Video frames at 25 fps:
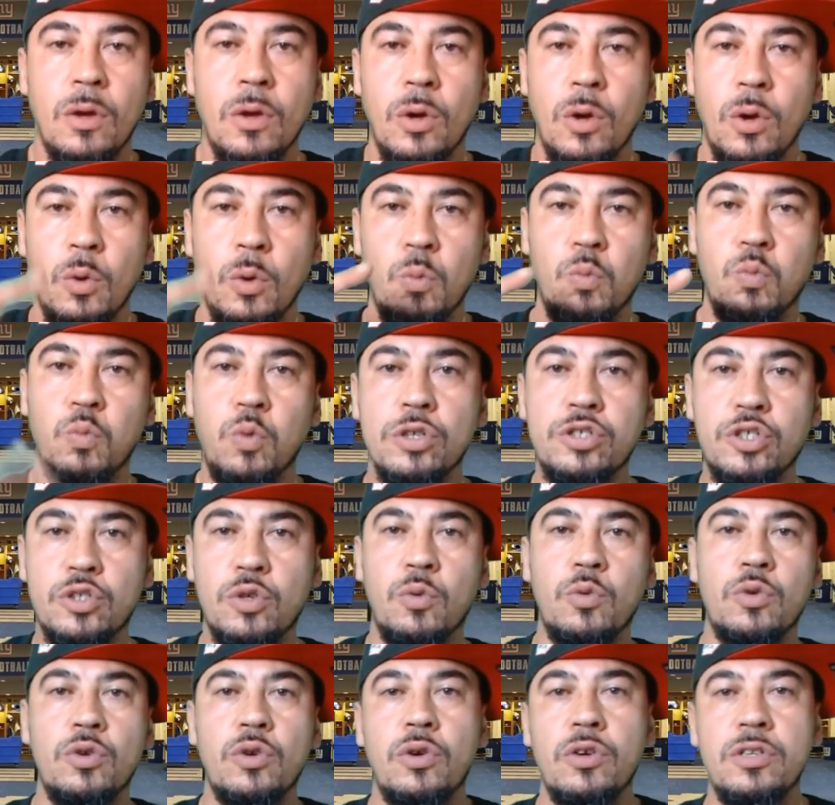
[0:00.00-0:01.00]
What's
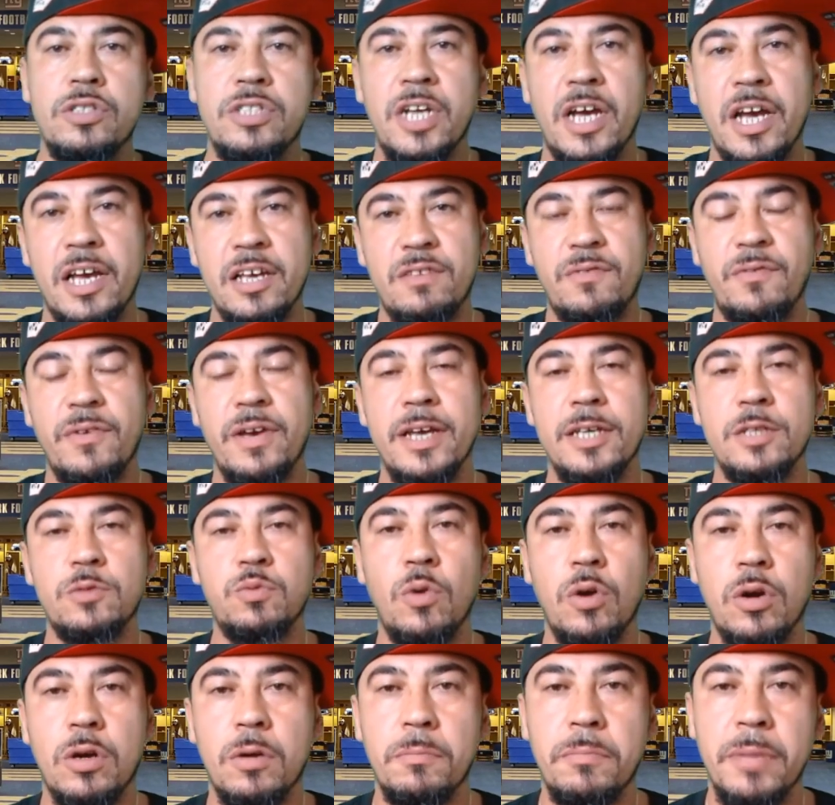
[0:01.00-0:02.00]
going on, Giants fans?
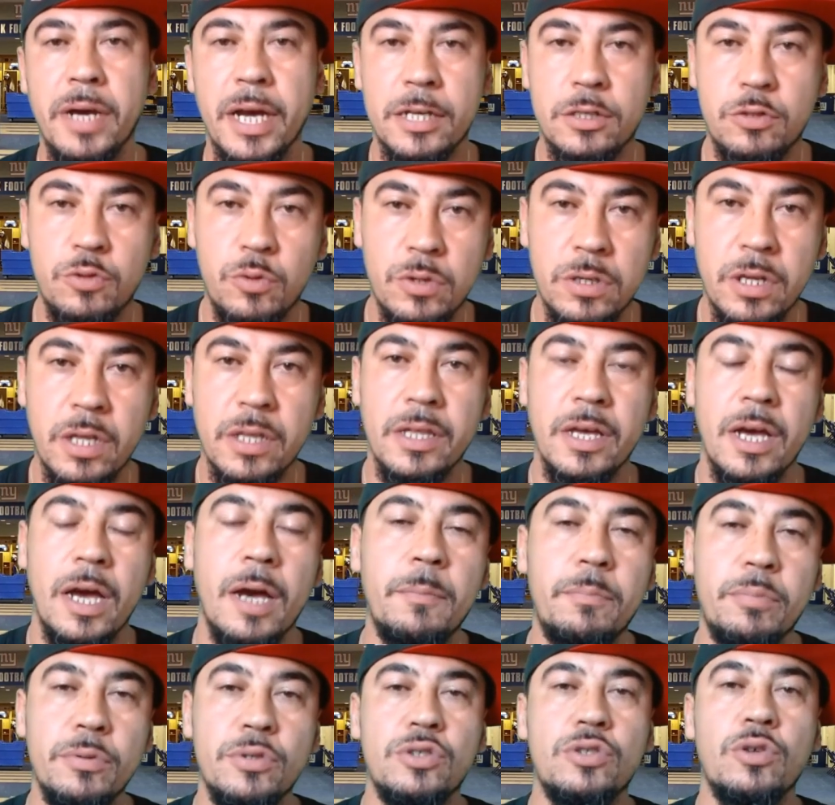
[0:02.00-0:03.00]
Welcome back to another
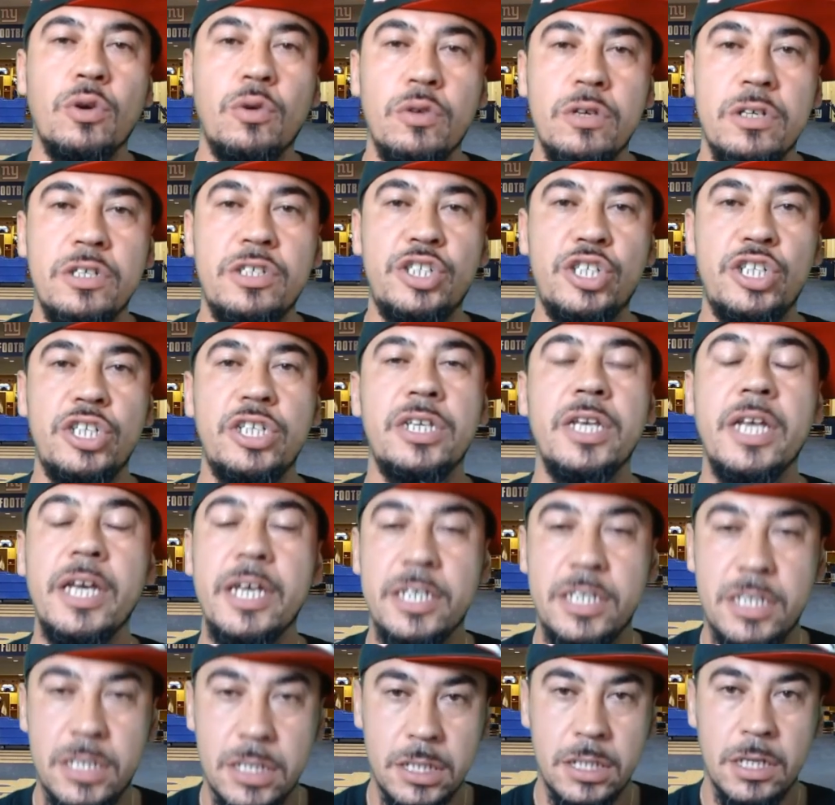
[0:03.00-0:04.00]
episode of G
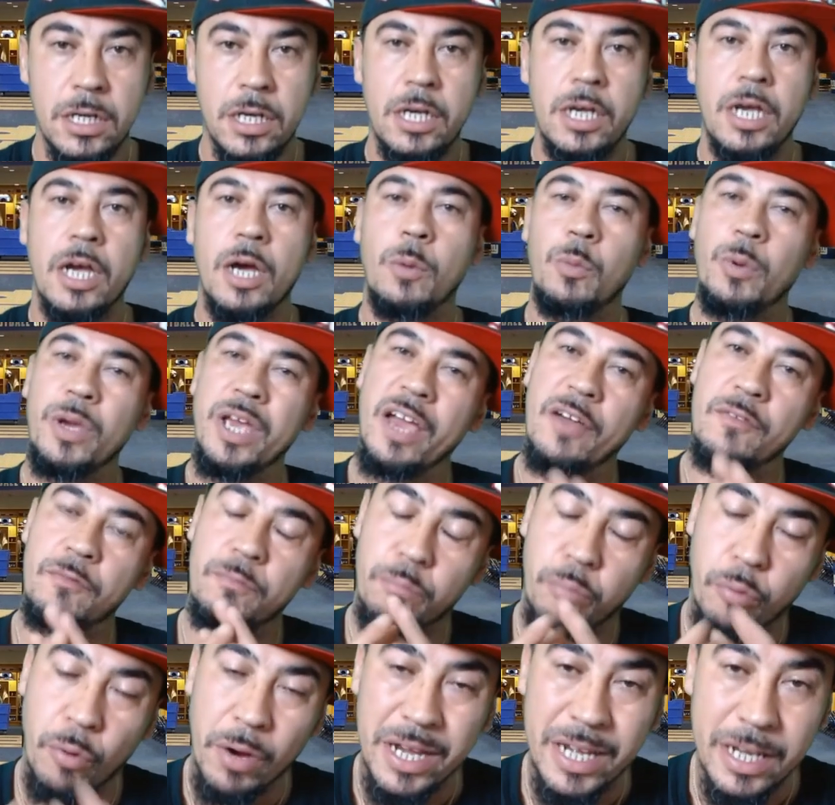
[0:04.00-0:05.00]
Nation. We have
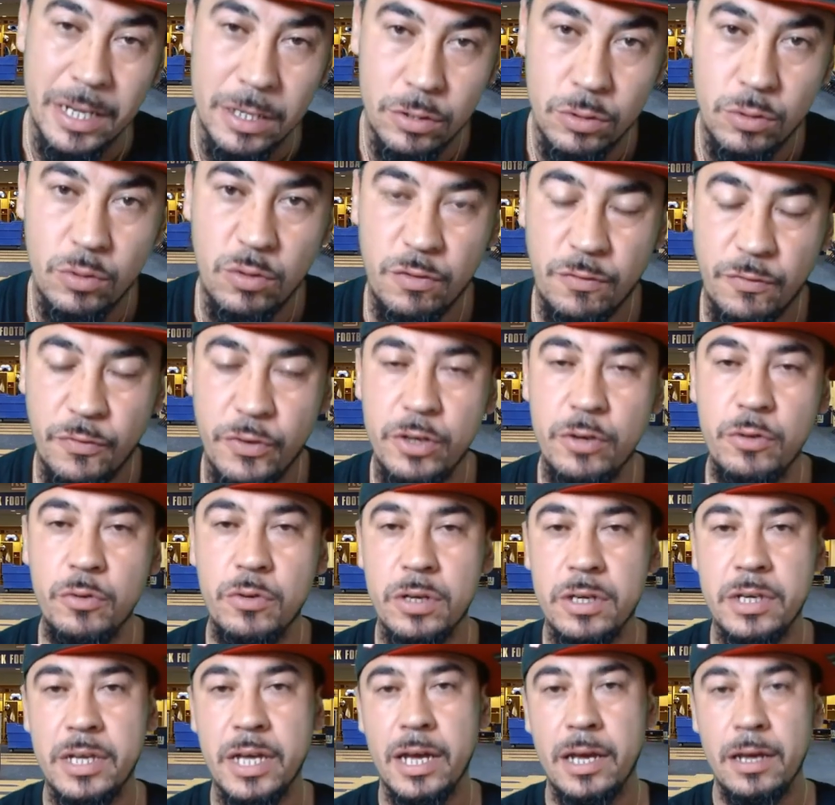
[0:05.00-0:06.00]
breaking news for you
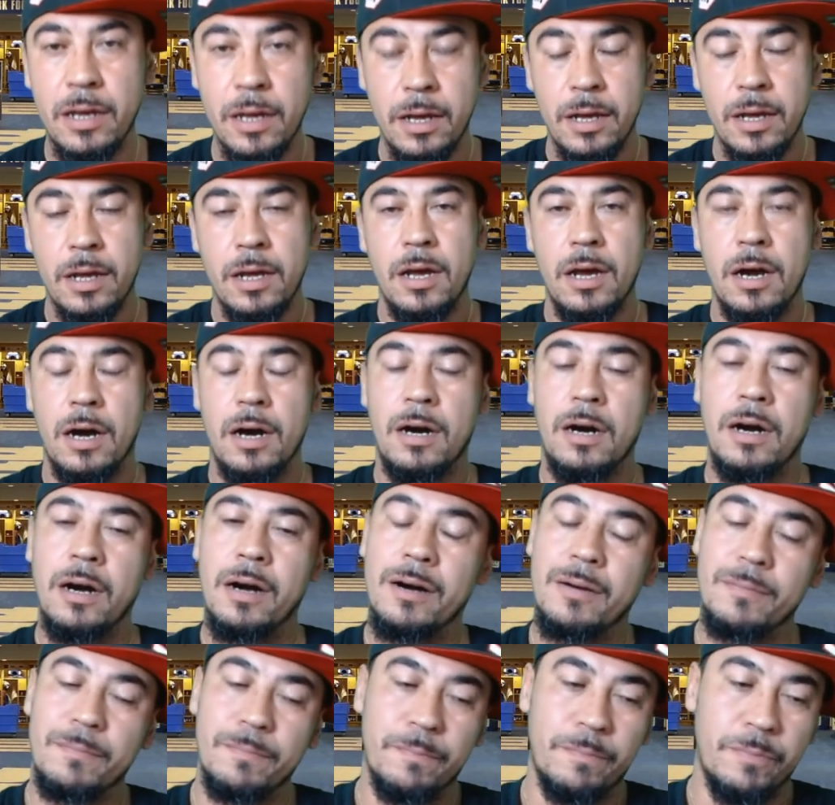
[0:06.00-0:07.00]
today
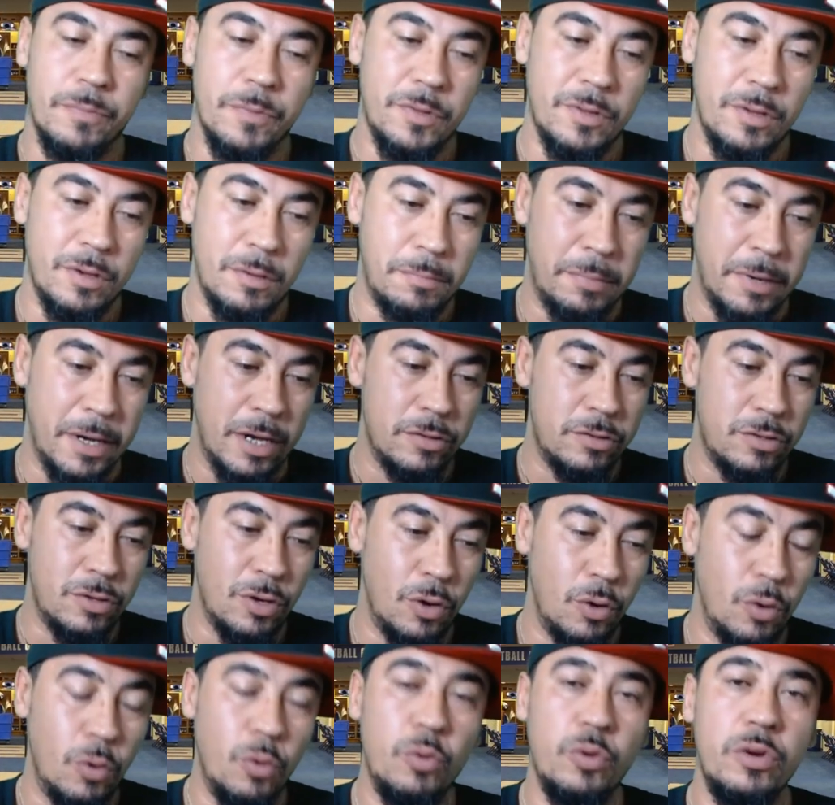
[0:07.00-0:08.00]
about the
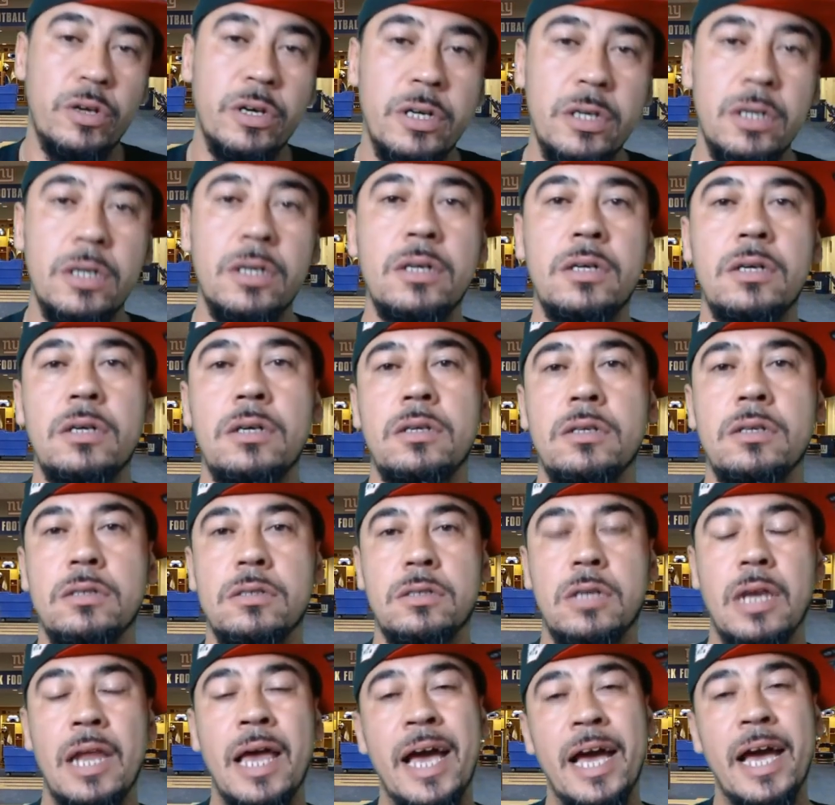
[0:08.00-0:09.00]
owner
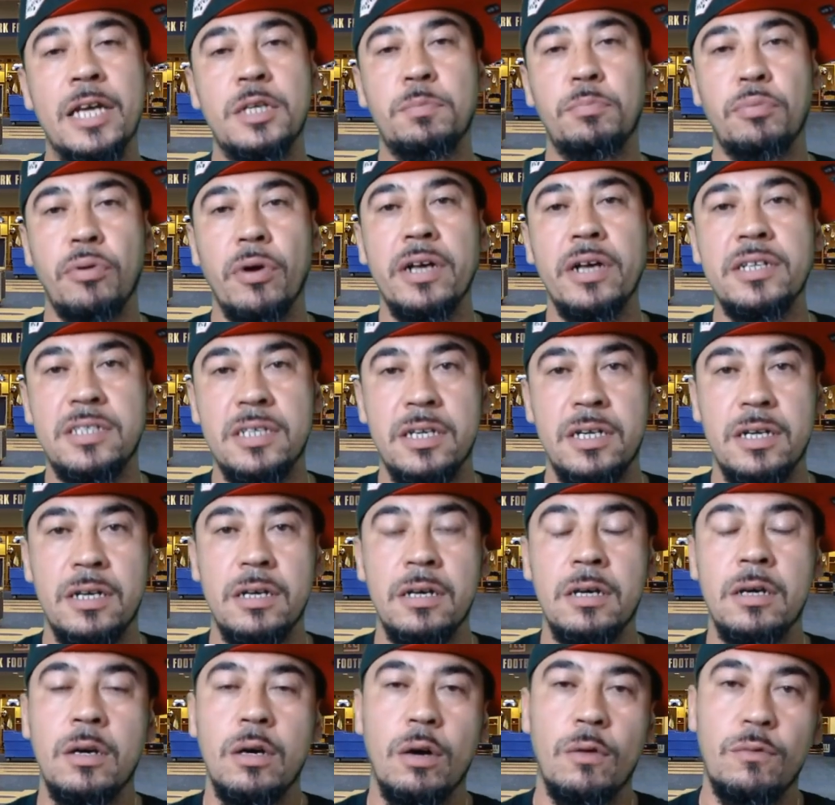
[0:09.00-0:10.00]
slash president
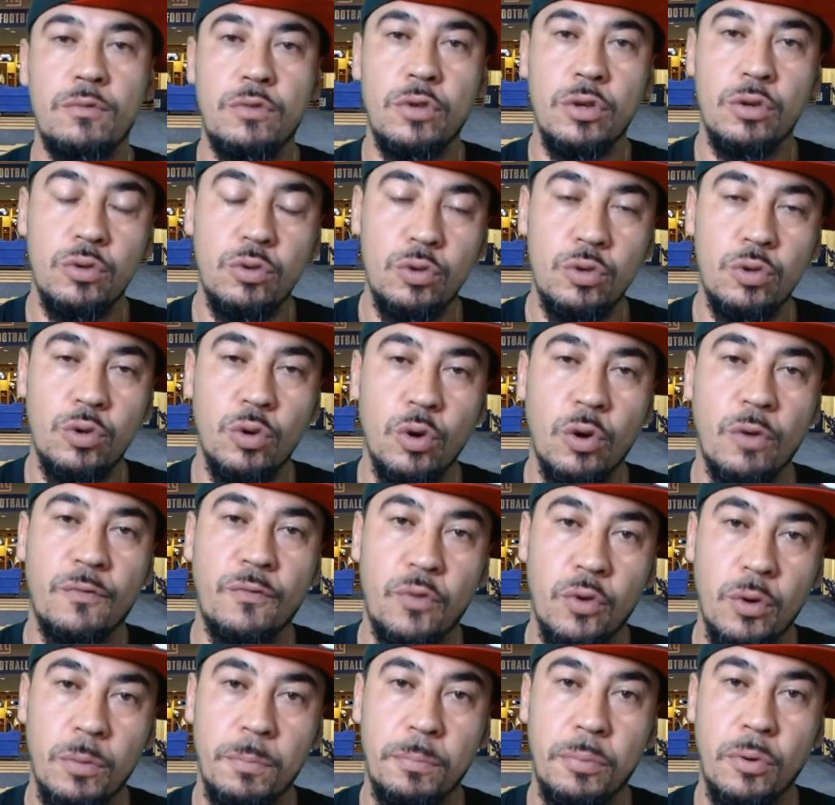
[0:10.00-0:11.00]
of the New York
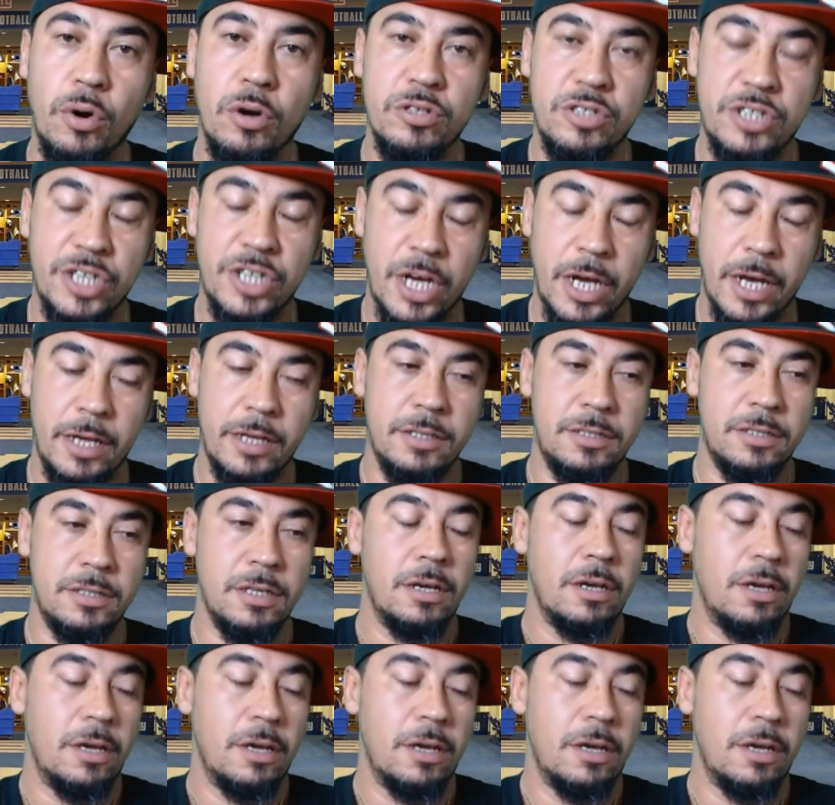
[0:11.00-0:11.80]
Football Giants.